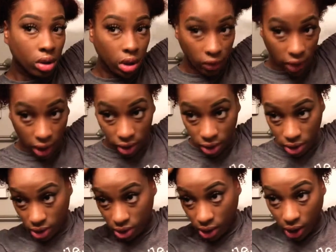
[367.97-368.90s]
Leave it out
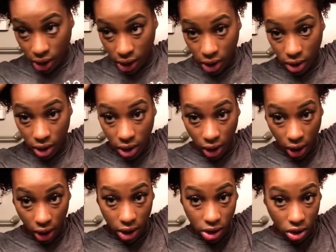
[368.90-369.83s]
because in the
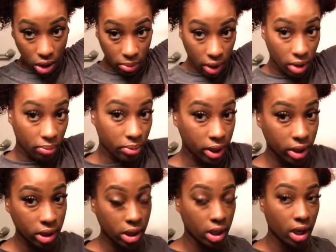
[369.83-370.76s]
end it's gonna be
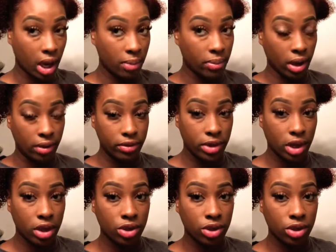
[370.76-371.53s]
buns and not puffs.